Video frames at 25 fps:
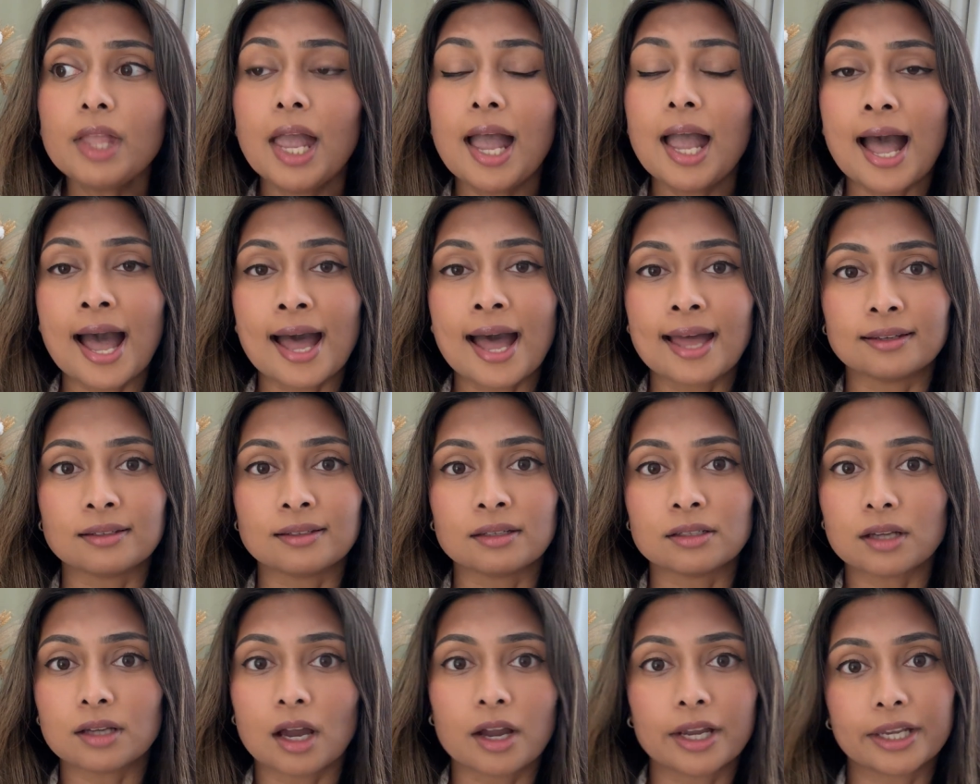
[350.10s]

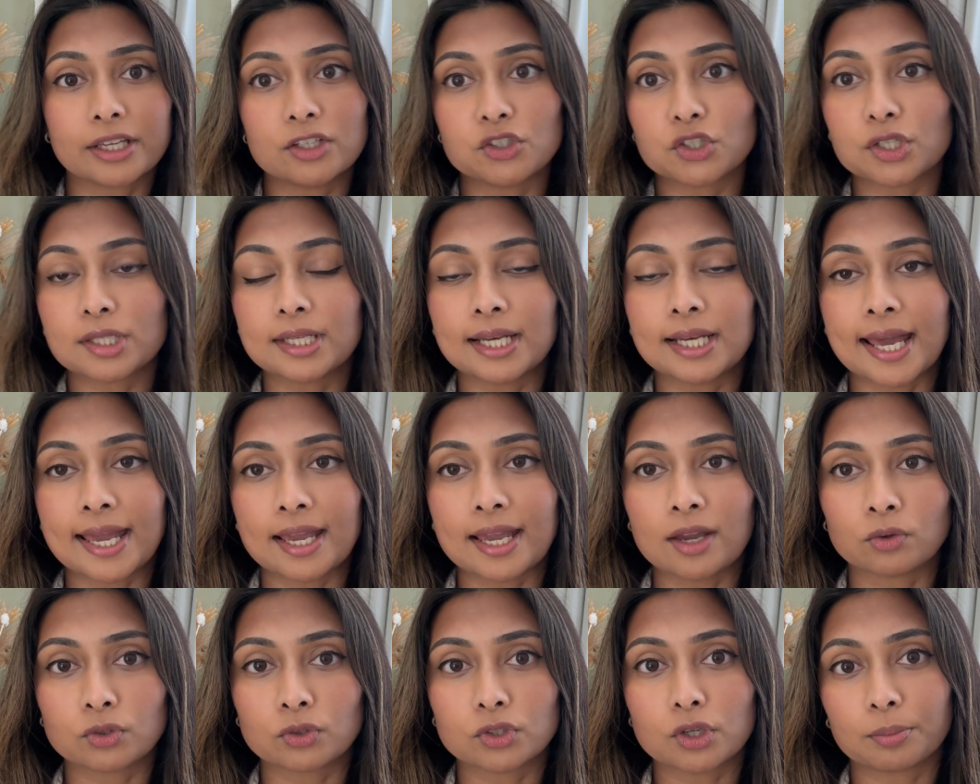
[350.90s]
and I can just
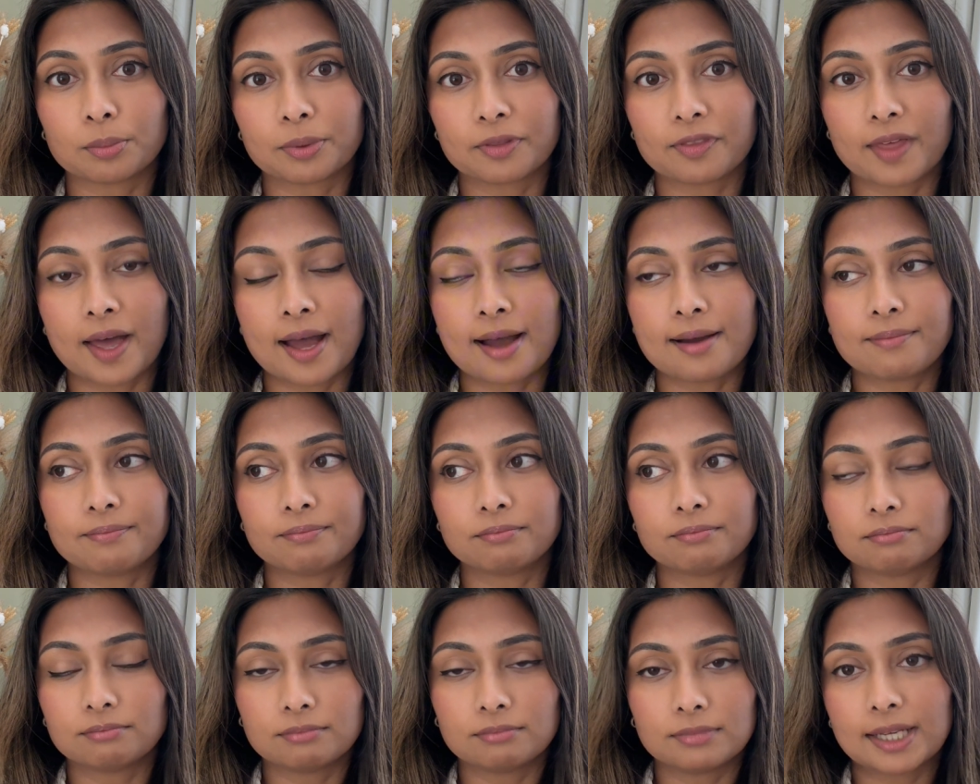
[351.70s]
lay on top of that,
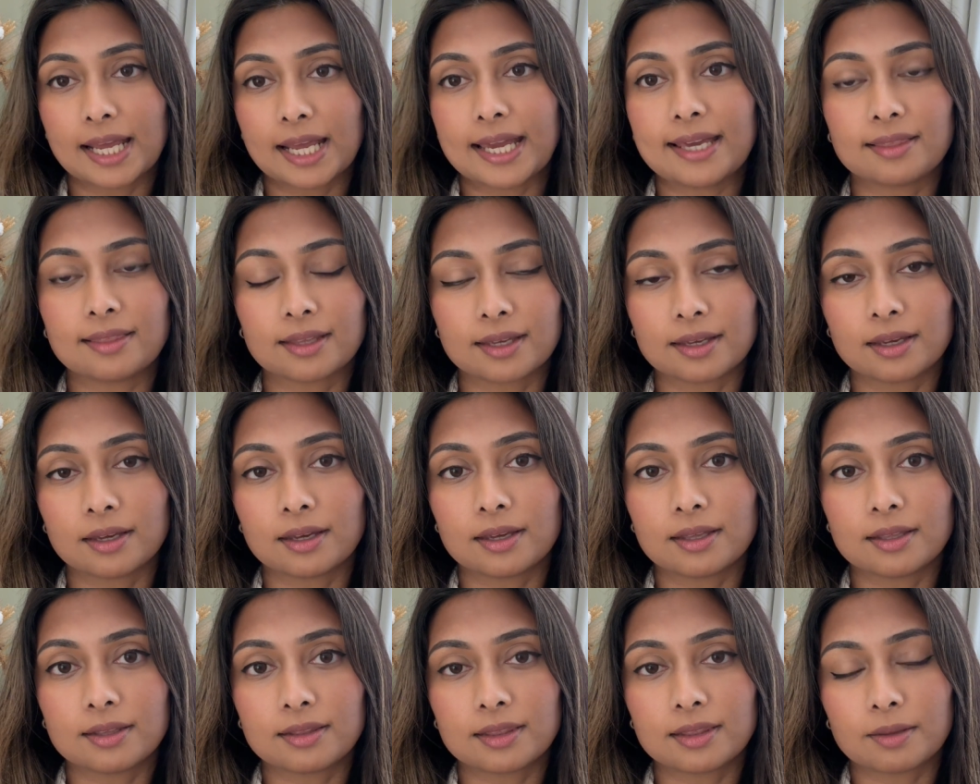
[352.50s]
lay
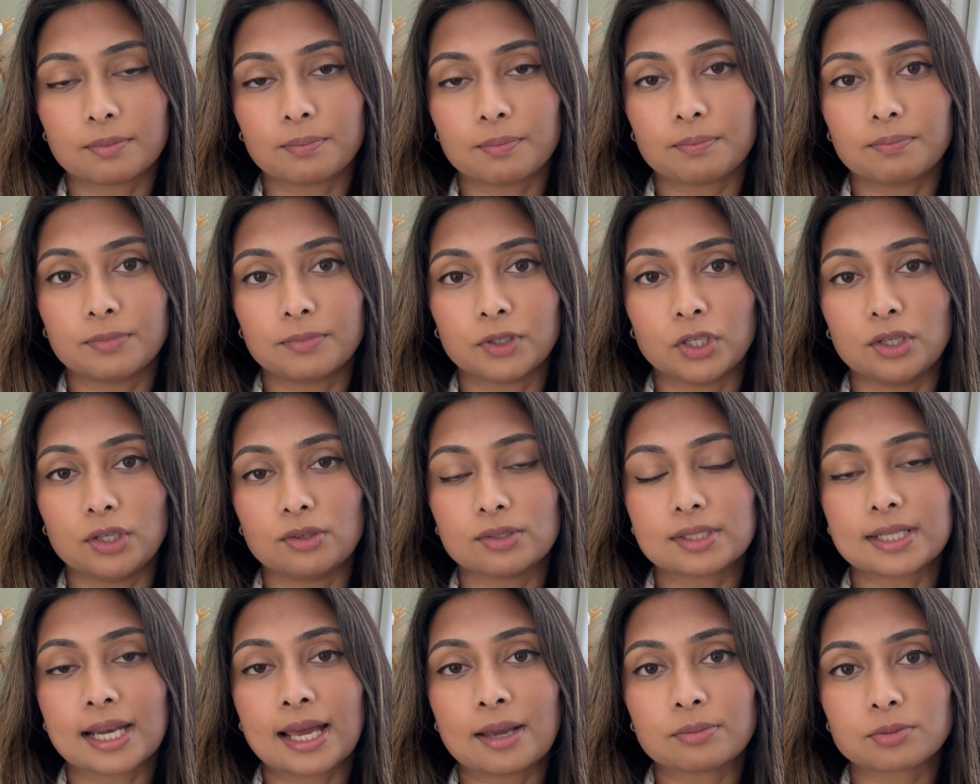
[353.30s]
the new
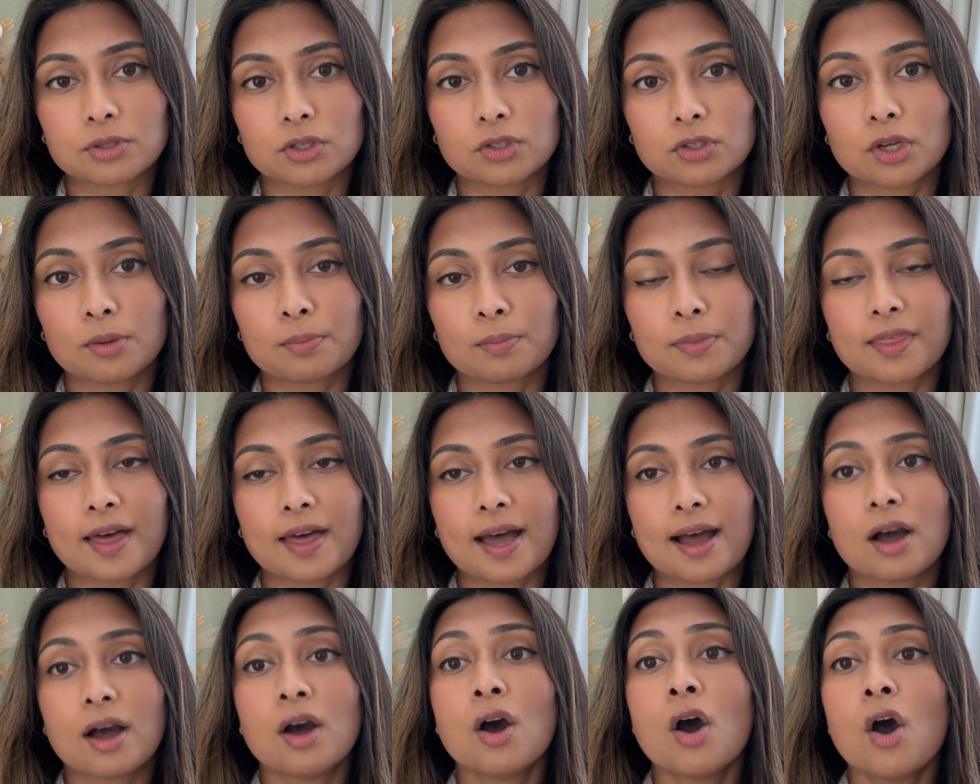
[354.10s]
slabs on top of
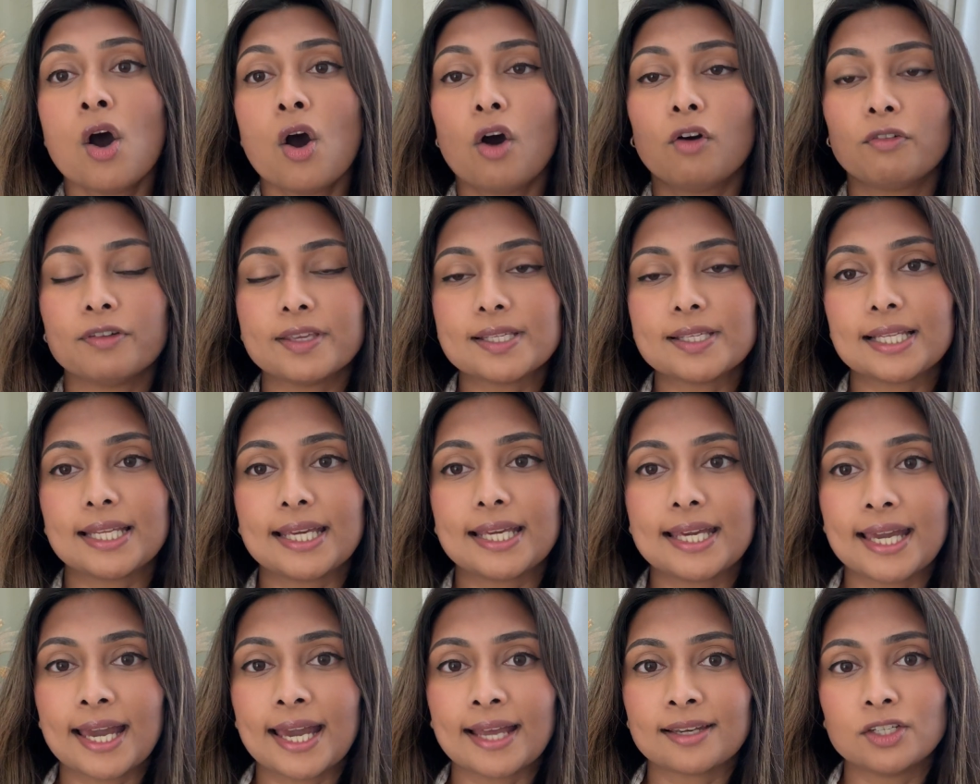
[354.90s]
that. Obviously
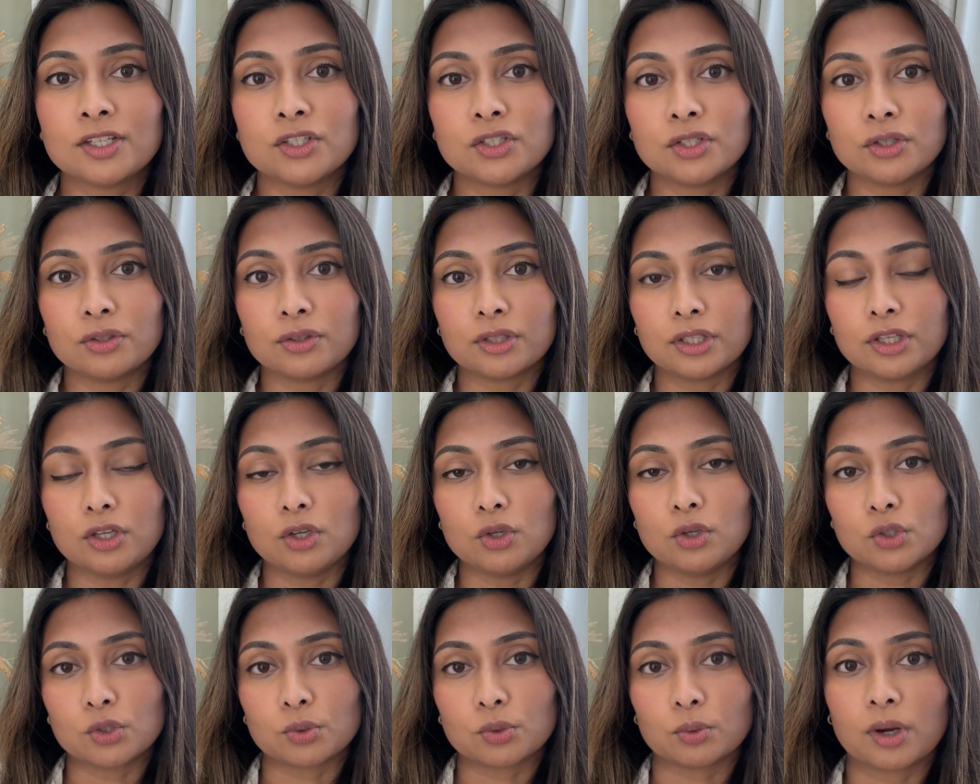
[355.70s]
he had to do the
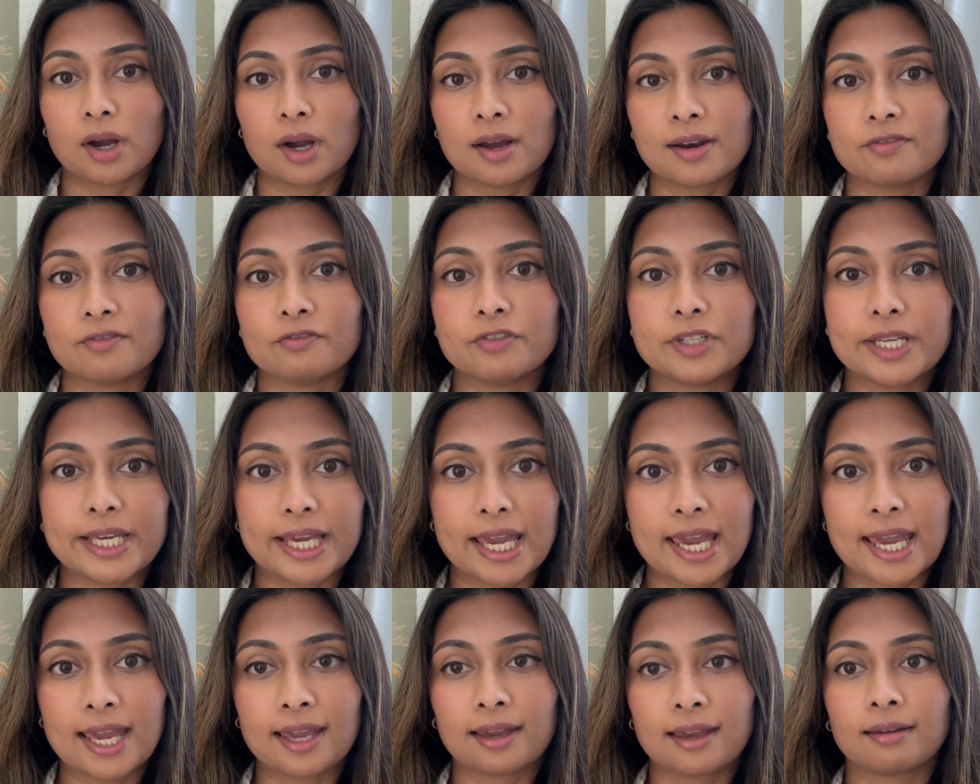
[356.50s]
usual kind of
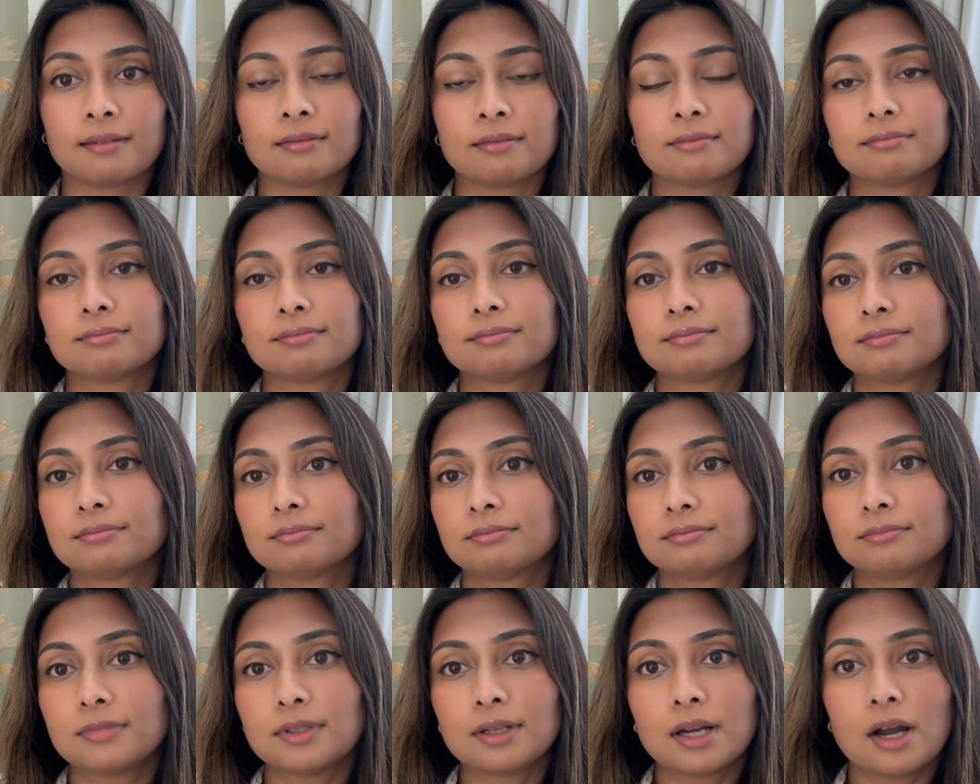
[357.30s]
digging,
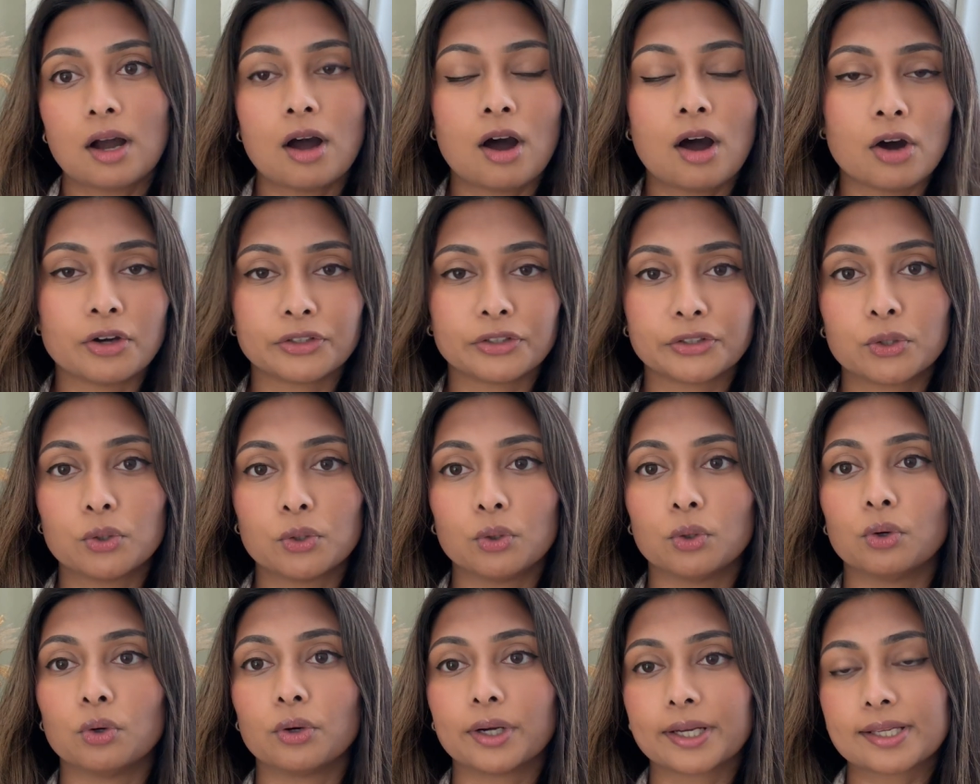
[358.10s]

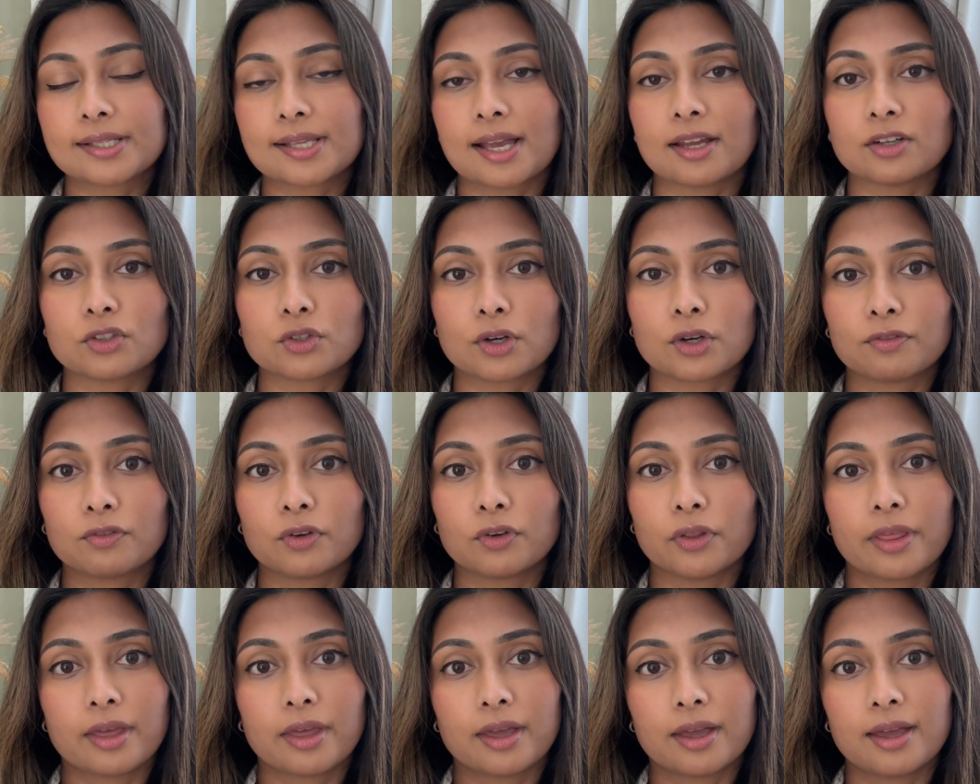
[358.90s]
hardcore, etc.
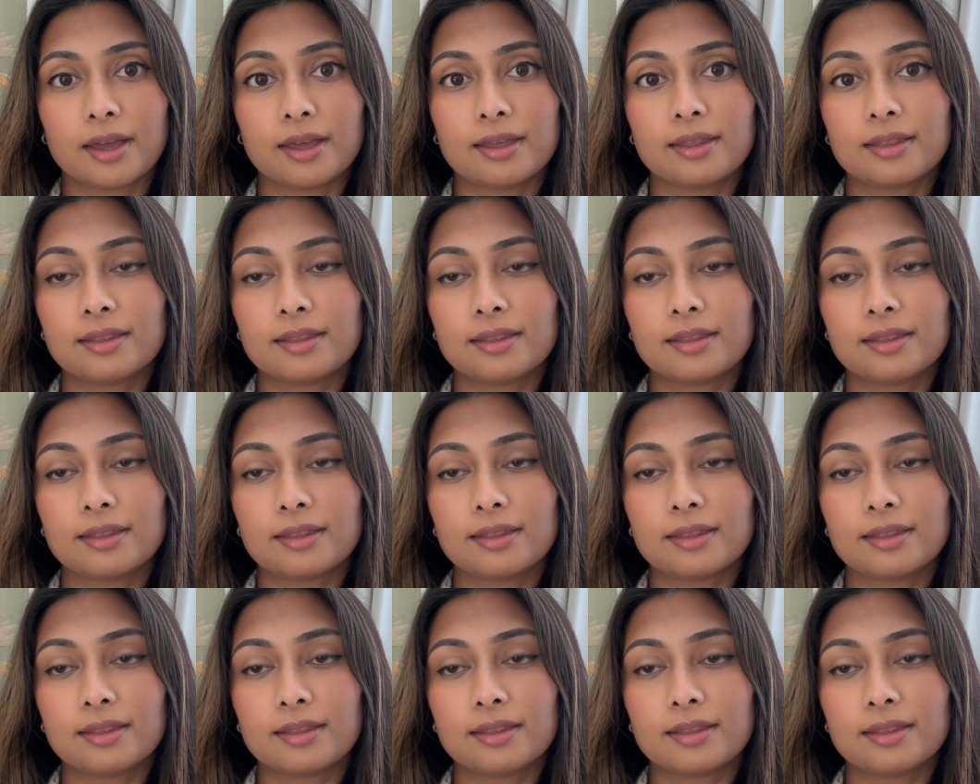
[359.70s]
for the